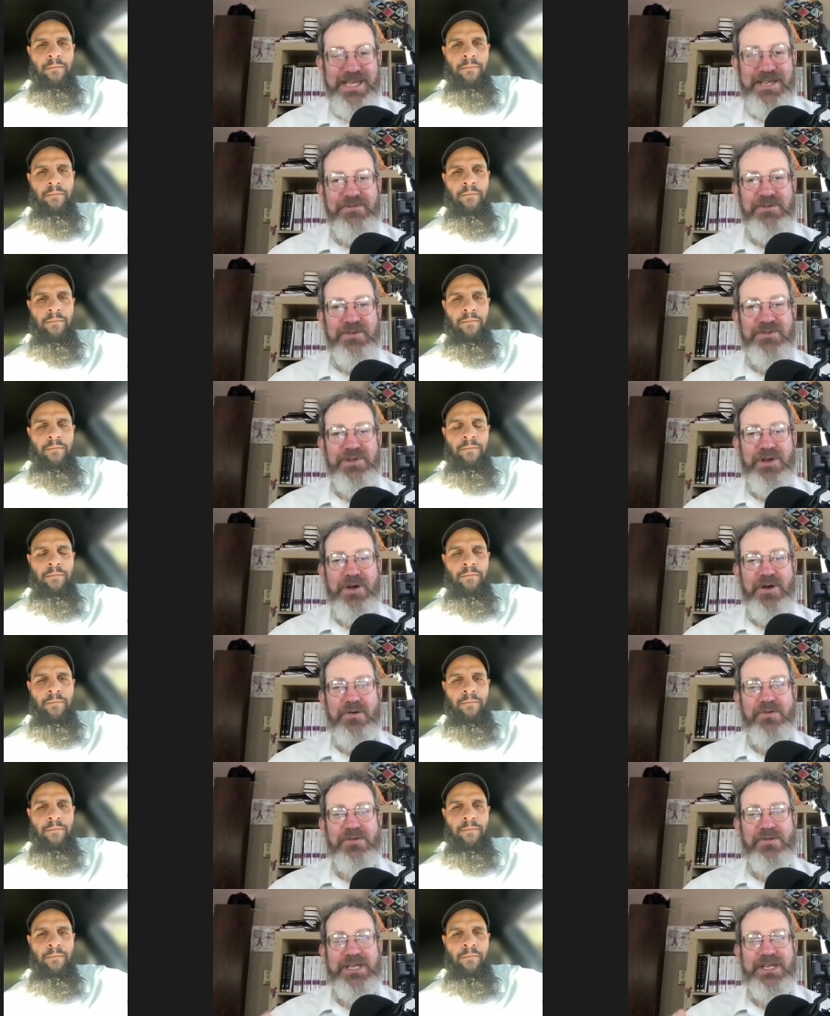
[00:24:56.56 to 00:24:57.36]
Speaker 1: Evil's
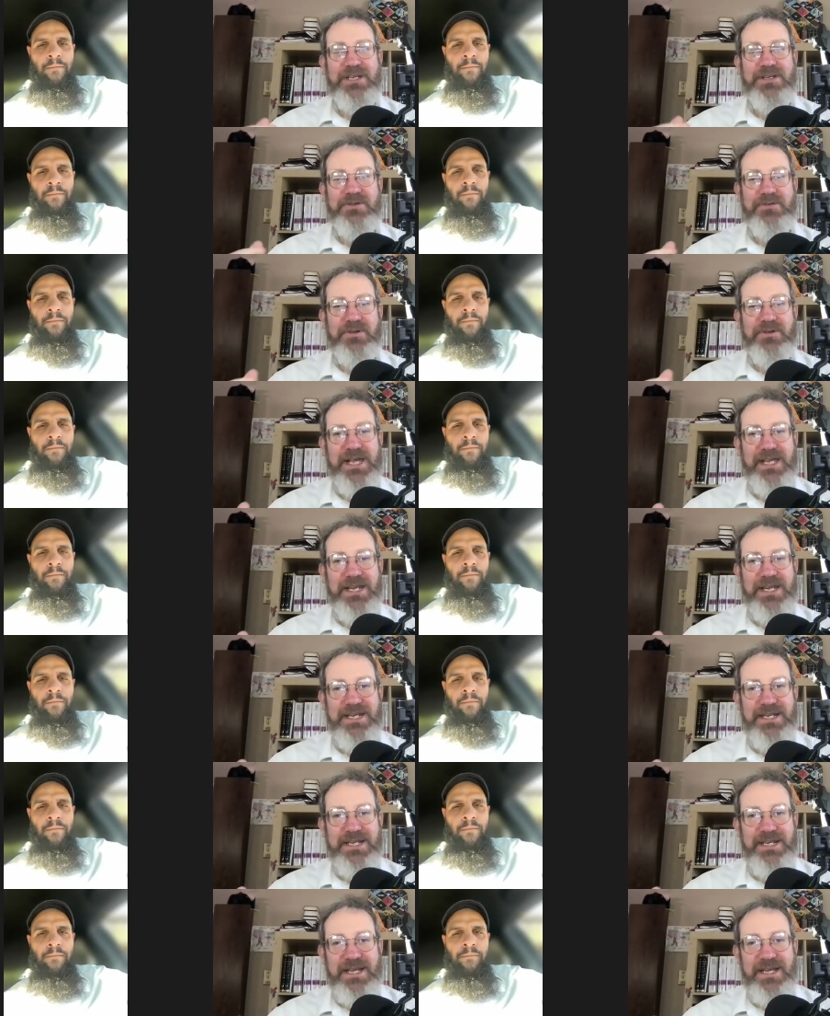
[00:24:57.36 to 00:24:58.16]
only
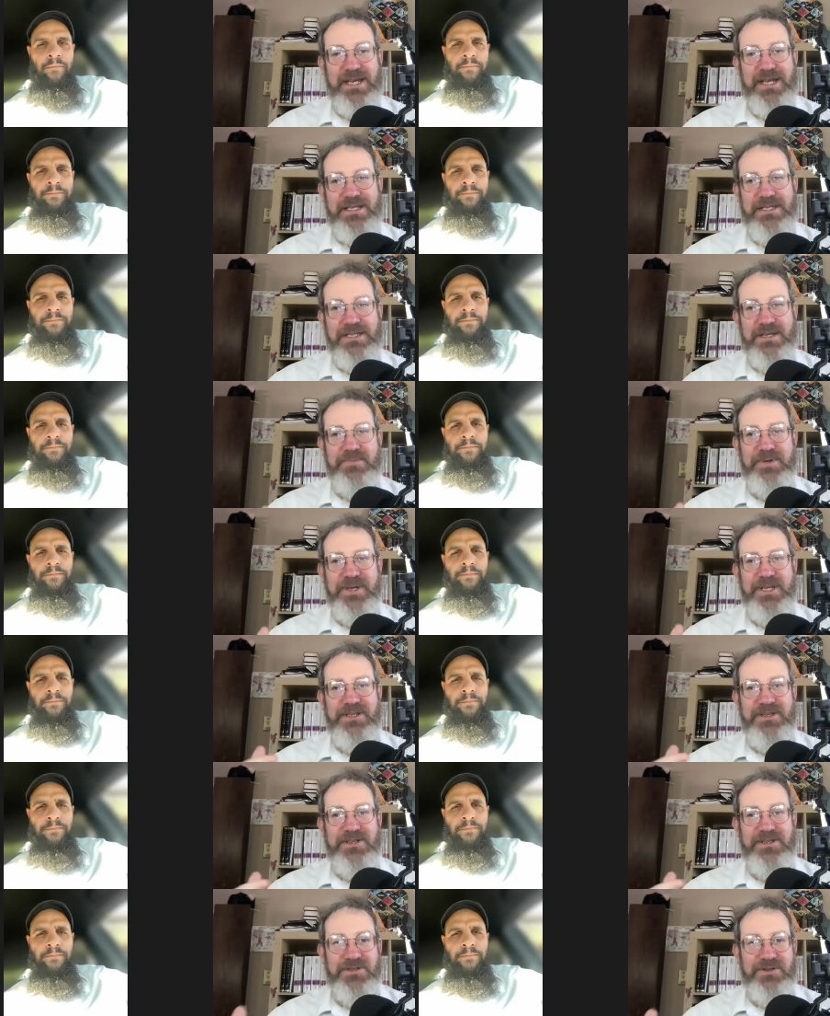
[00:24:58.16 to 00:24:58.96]
created to
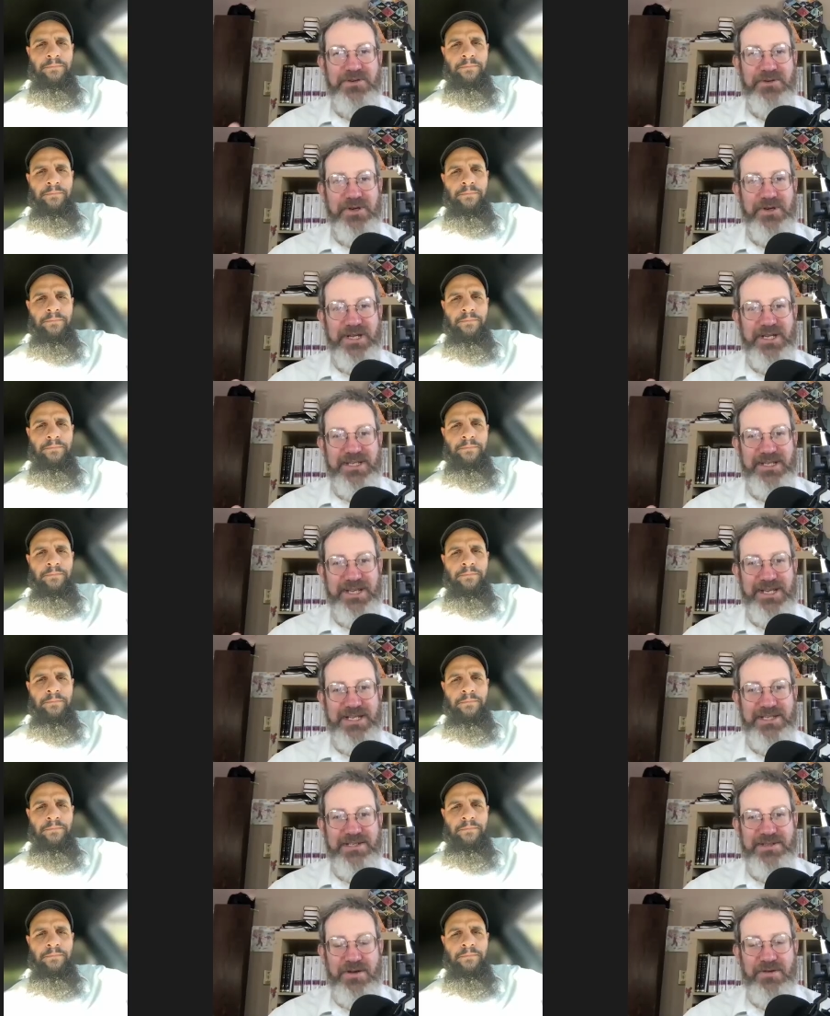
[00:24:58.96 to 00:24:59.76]
be destroyed.
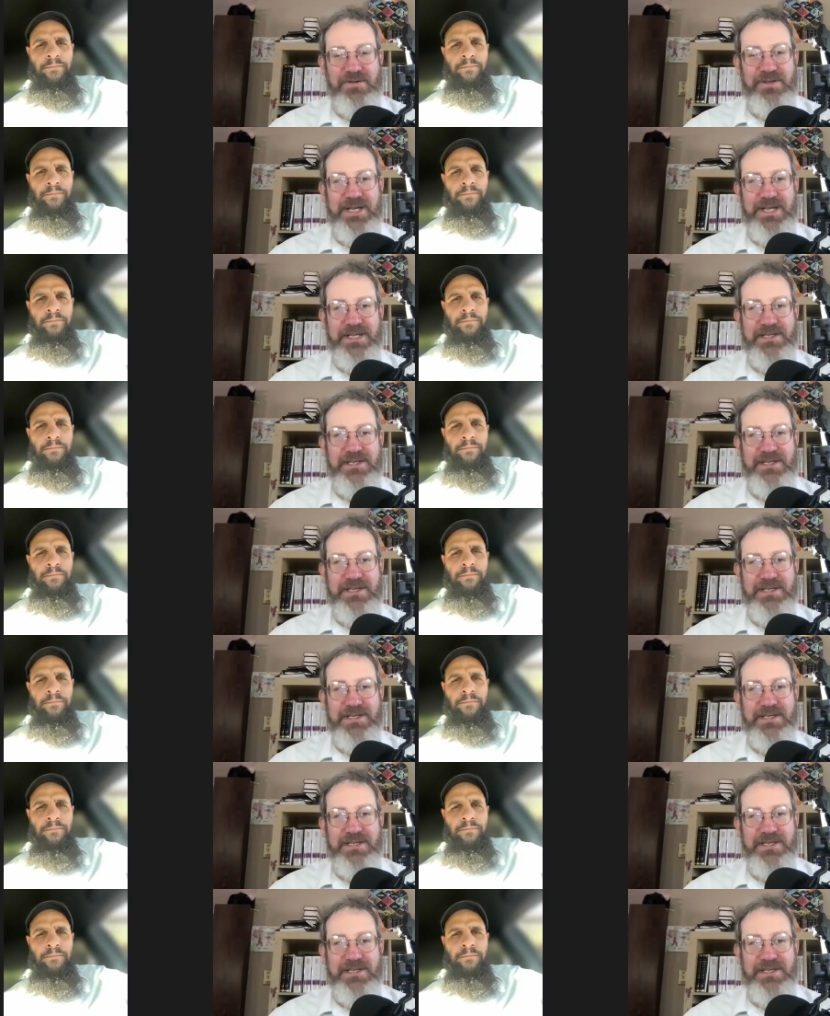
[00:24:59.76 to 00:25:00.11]
Like it's only